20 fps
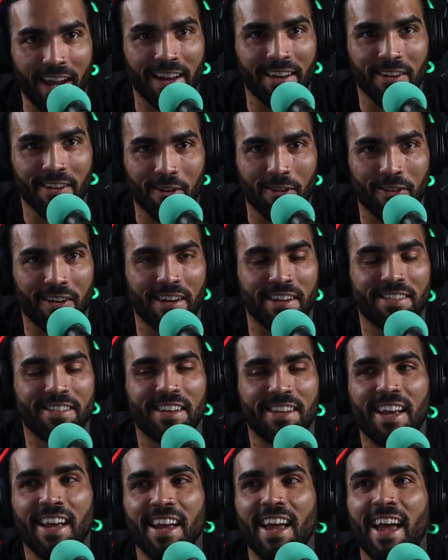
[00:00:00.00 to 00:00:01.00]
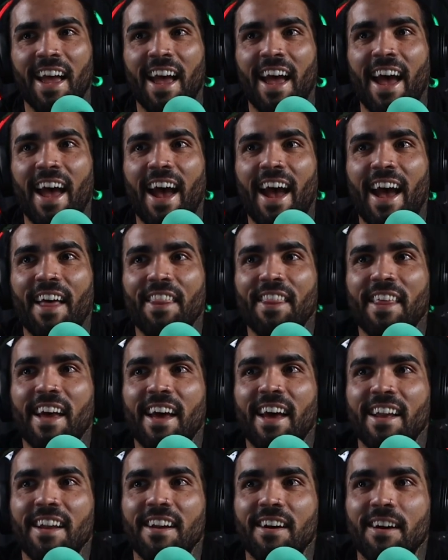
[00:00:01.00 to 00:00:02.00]
no, Kris. And
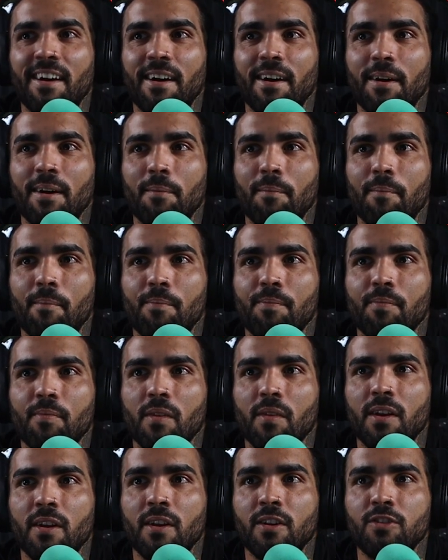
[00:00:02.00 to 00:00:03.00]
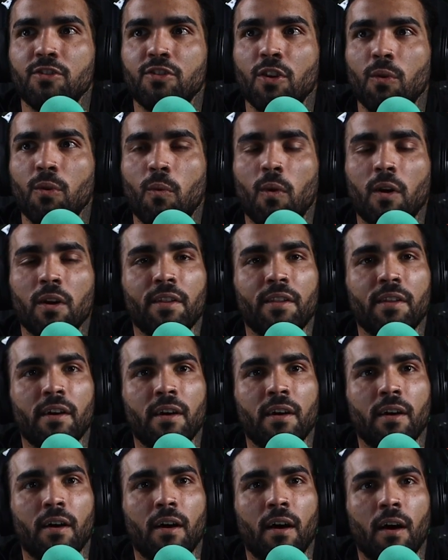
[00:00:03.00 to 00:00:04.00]
then so one of
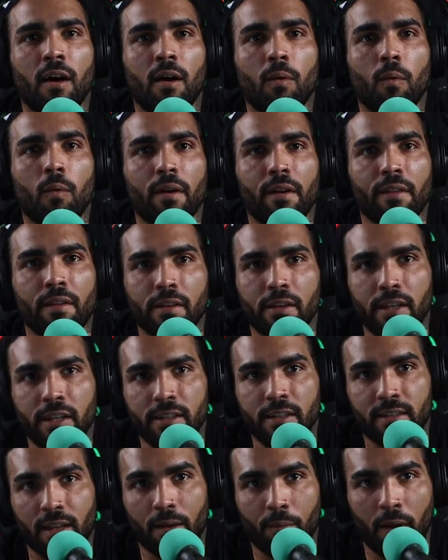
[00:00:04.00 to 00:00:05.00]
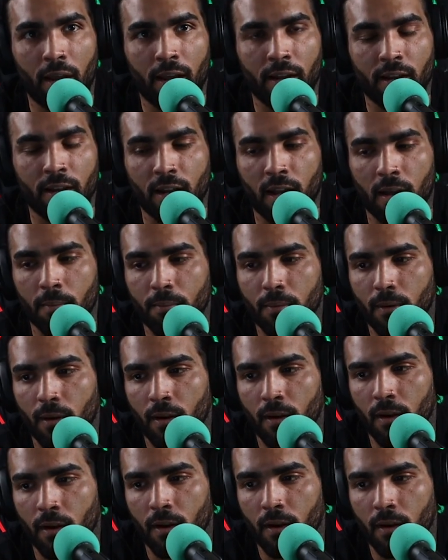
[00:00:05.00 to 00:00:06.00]
the leads that we ended up
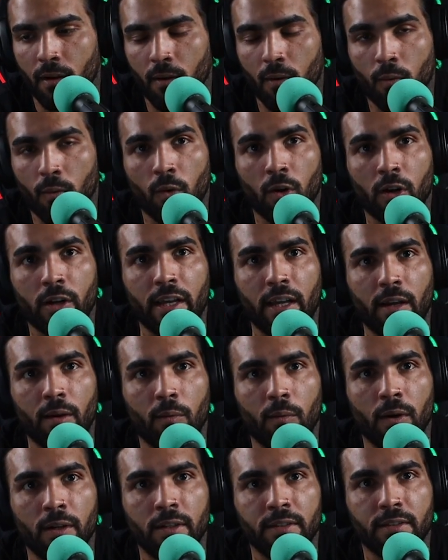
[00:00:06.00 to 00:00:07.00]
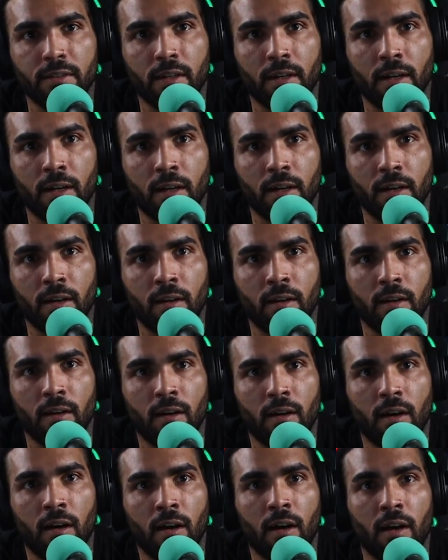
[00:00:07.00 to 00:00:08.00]
working was a
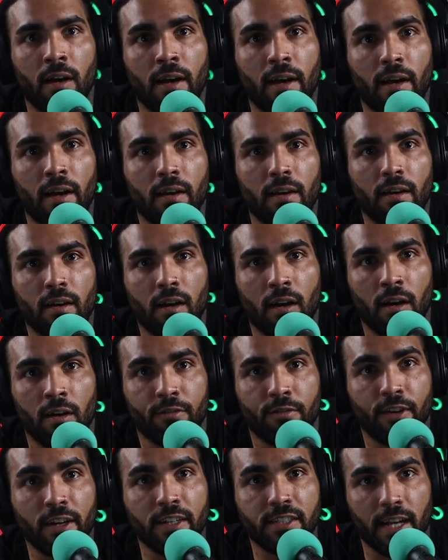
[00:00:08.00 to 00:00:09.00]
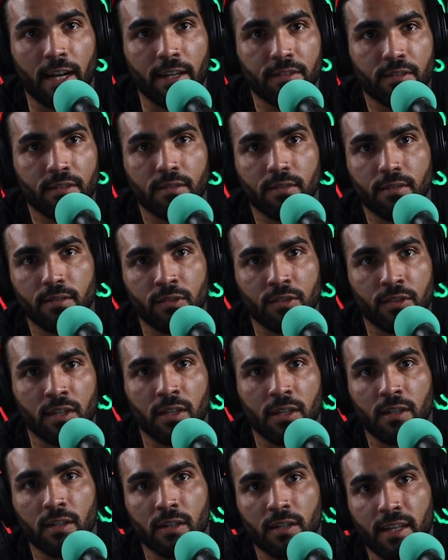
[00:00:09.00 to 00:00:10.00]
franchise. It was
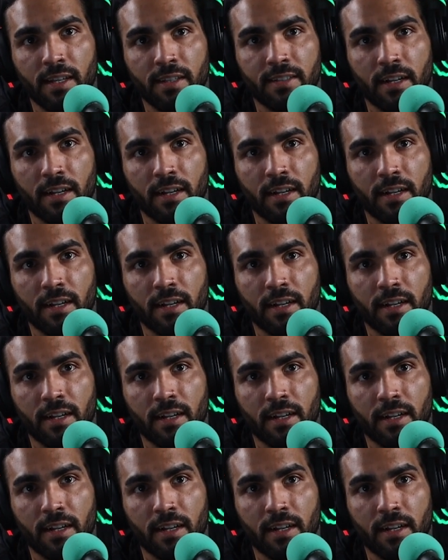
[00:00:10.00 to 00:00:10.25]
a kids hair